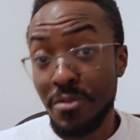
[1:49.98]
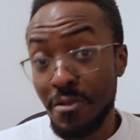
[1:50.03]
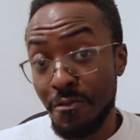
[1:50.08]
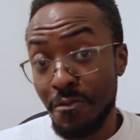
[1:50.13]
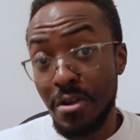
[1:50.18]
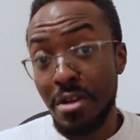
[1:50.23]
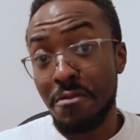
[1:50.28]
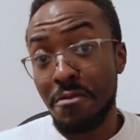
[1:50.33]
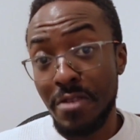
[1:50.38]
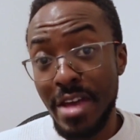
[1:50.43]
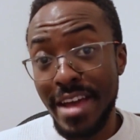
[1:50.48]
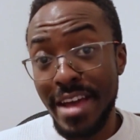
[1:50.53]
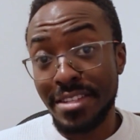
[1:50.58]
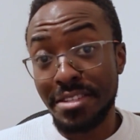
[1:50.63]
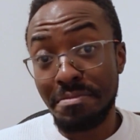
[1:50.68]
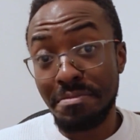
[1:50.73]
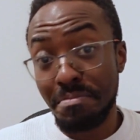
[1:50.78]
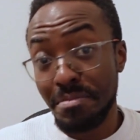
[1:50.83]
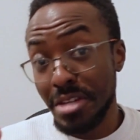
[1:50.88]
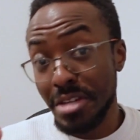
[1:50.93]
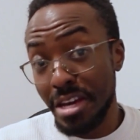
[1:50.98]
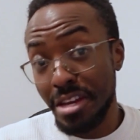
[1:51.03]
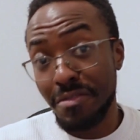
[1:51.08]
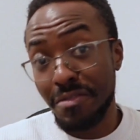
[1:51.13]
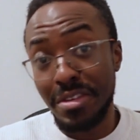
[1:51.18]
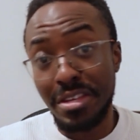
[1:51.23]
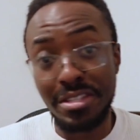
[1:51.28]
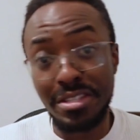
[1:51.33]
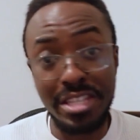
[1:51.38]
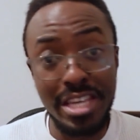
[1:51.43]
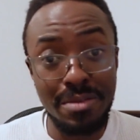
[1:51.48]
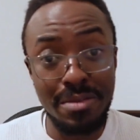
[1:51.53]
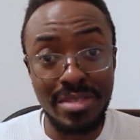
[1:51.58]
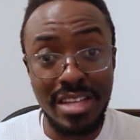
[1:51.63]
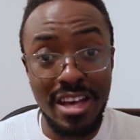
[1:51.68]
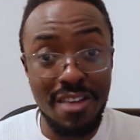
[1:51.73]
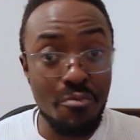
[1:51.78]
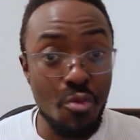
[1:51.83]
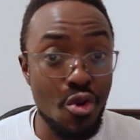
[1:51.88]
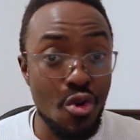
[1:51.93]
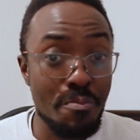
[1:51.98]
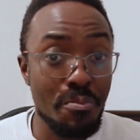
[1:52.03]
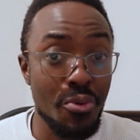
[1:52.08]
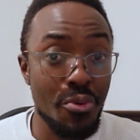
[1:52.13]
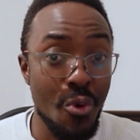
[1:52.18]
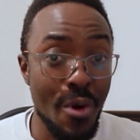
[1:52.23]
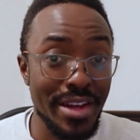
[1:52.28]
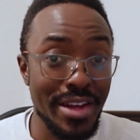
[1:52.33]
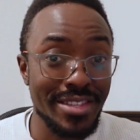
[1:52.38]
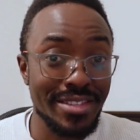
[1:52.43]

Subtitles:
fun fact, none of these teams have more points